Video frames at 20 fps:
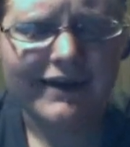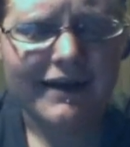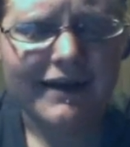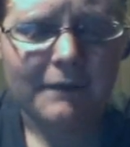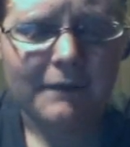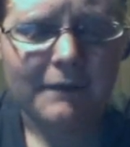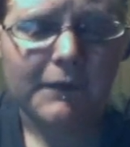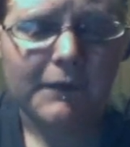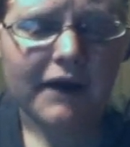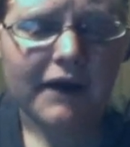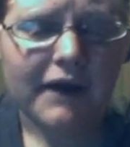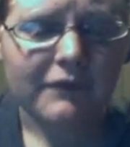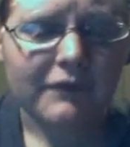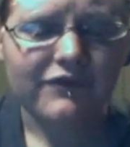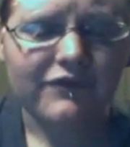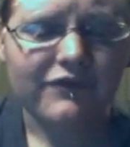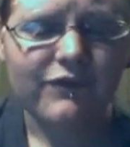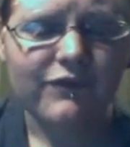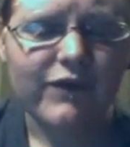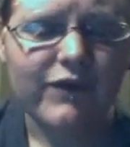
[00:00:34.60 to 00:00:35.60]
But when I
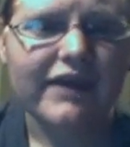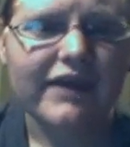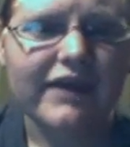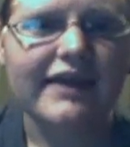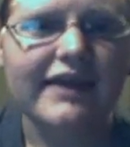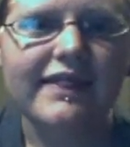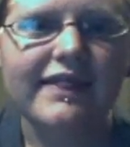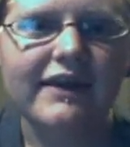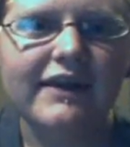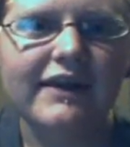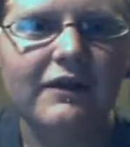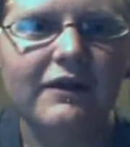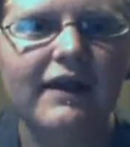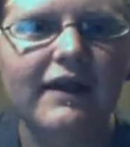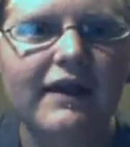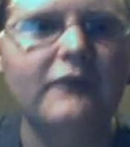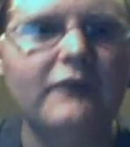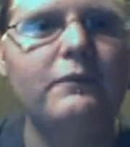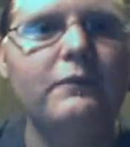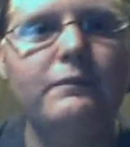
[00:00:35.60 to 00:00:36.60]
was really little,
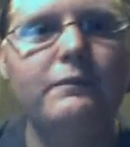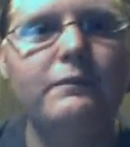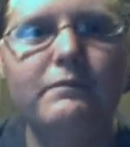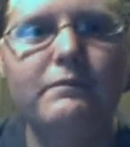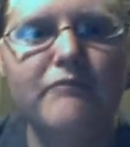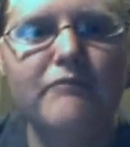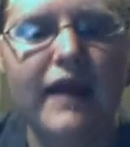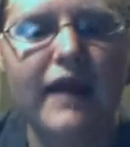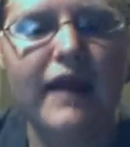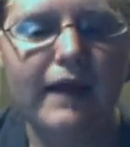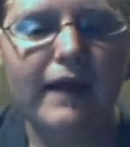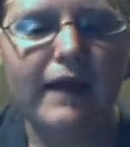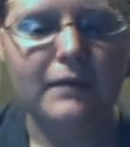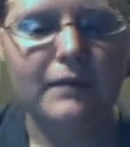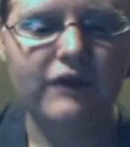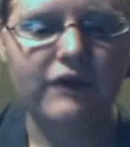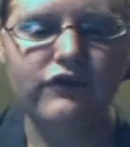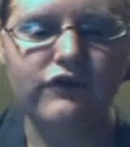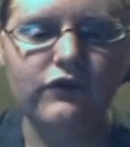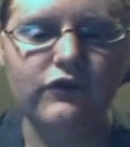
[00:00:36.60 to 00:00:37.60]
like in
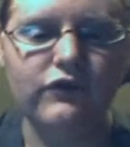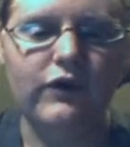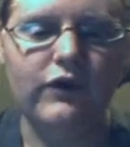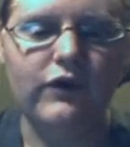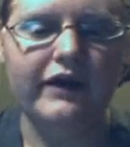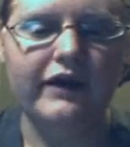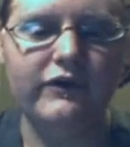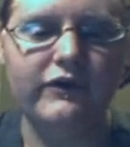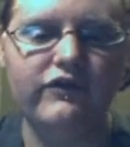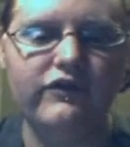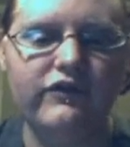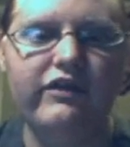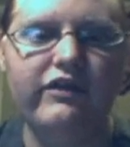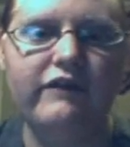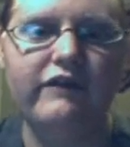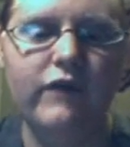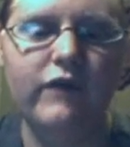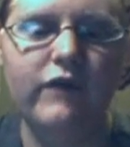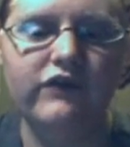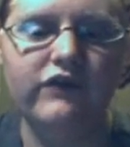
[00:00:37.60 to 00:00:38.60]
elementary school, I used to
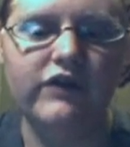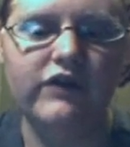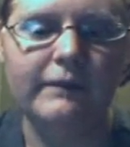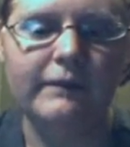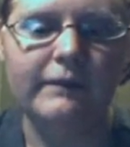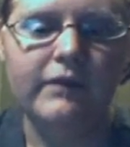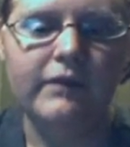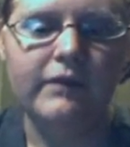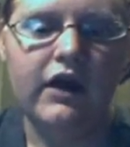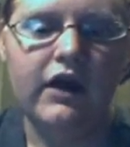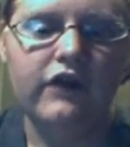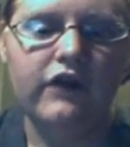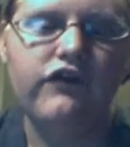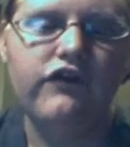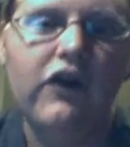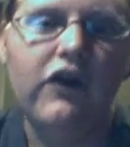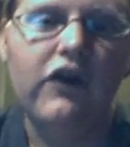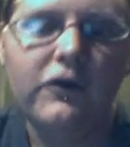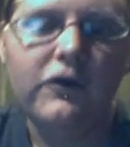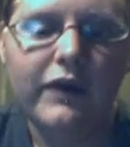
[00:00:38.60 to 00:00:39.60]
love watching
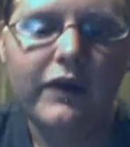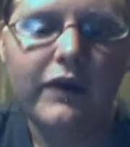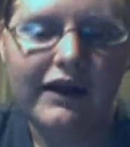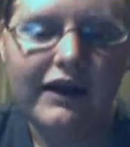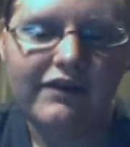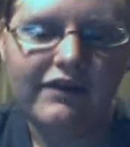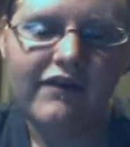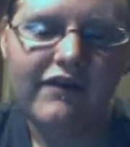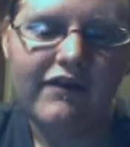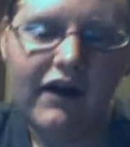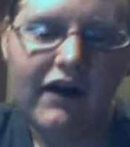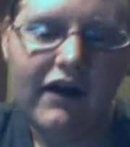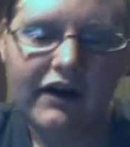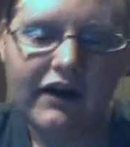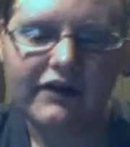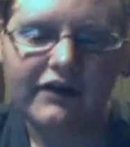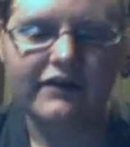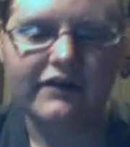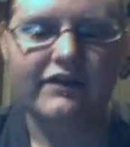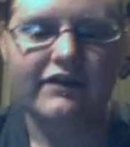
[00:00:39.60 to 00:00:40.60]
Darkwing
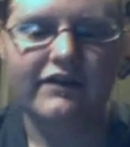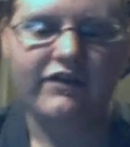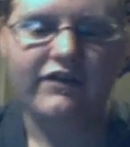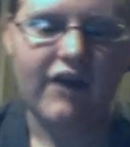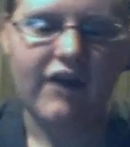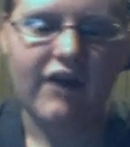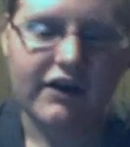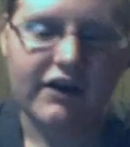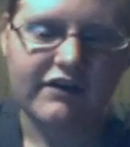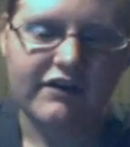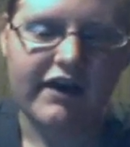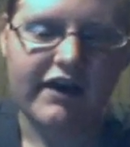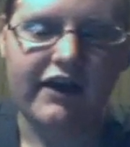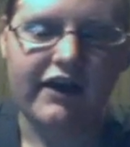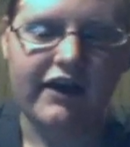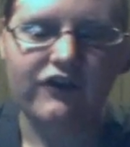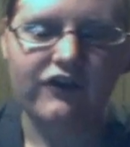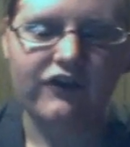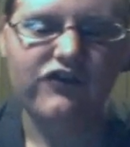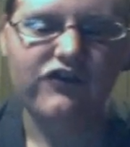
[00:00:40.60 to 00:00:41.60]
Duck,
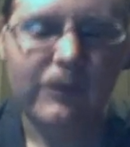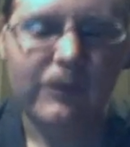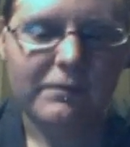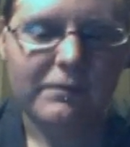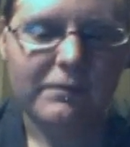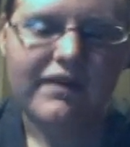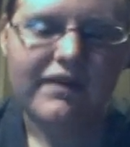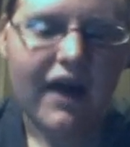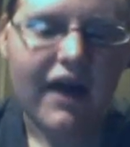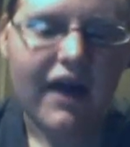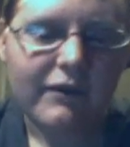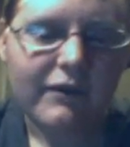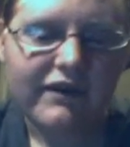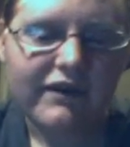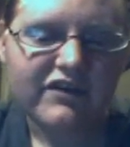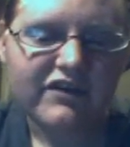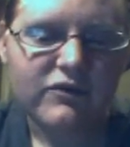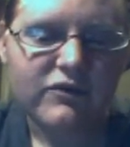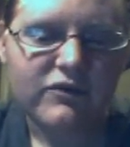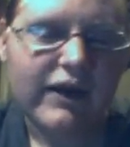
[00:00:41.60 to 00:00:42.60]
DuckTales, Chip 'n Dale
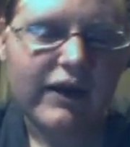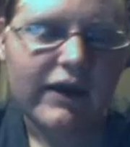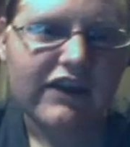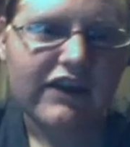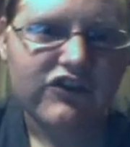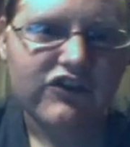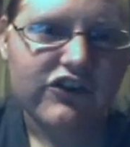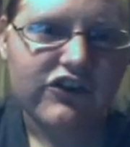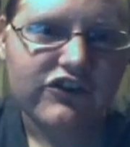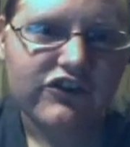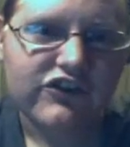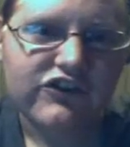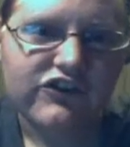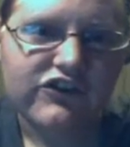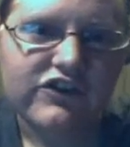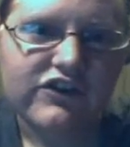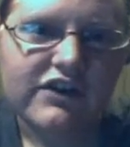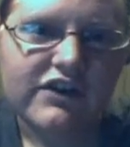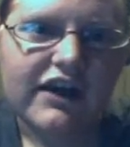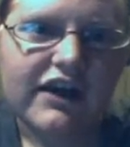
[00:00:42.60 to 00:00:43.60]
Rescue
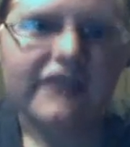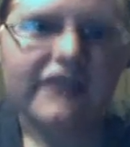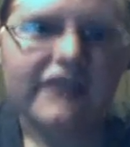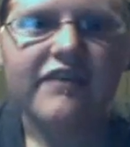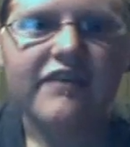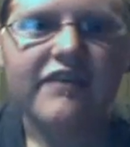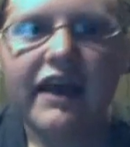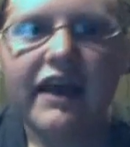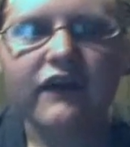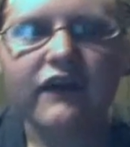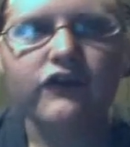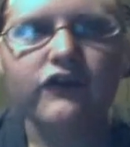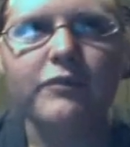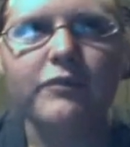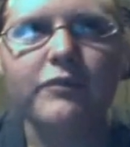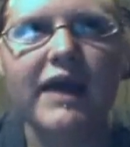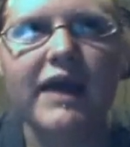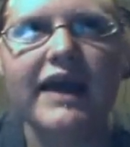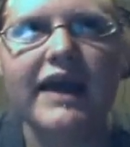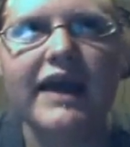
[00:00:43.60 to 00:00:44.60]
Rangers,
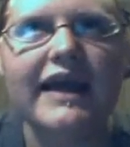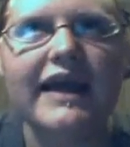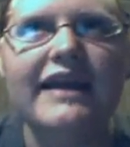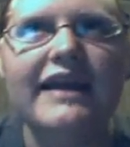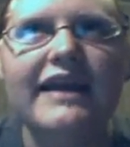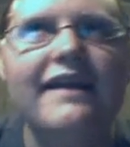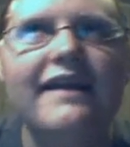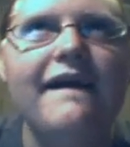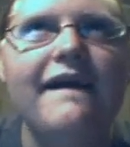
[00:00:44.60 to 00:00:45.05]
Tailspin.